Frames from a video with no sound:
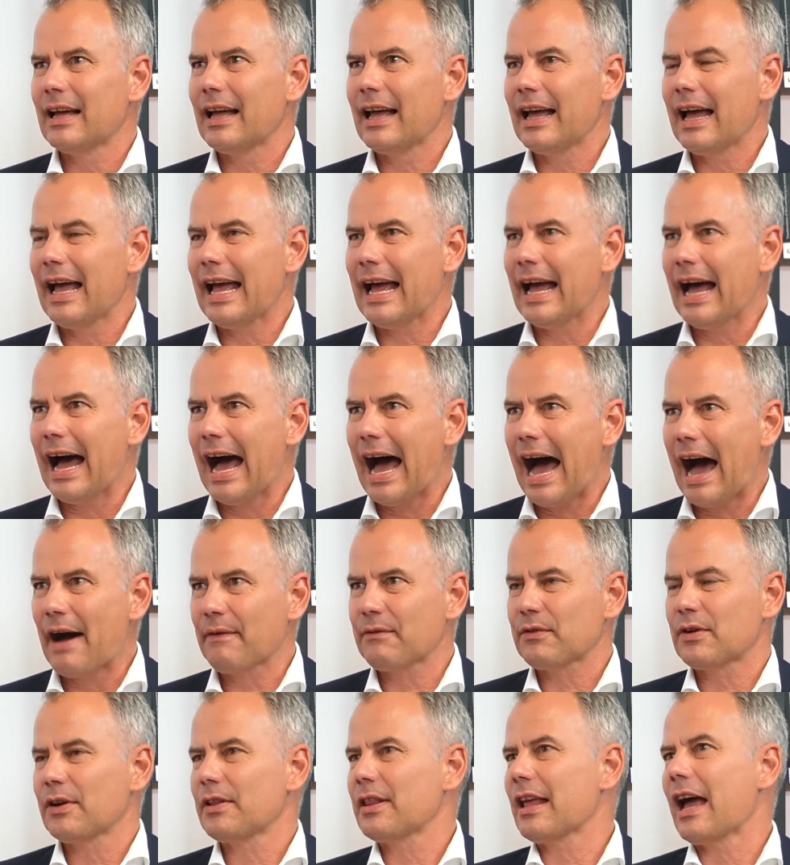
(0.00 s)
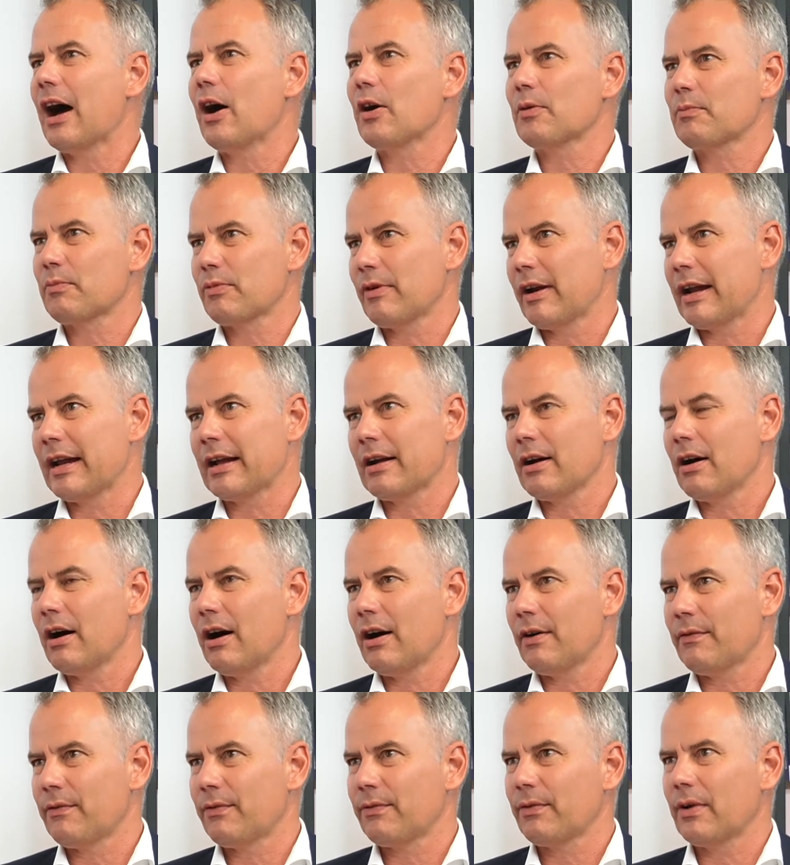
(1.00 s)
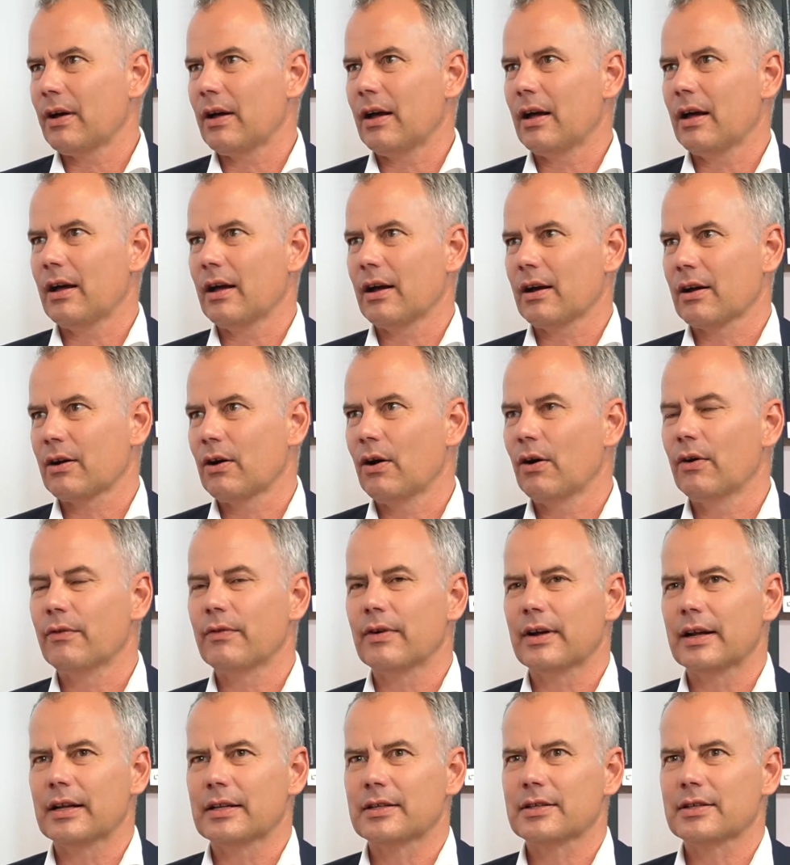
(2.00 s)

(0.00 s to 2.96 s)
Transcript: uh, after the outbreak of uh, COVID.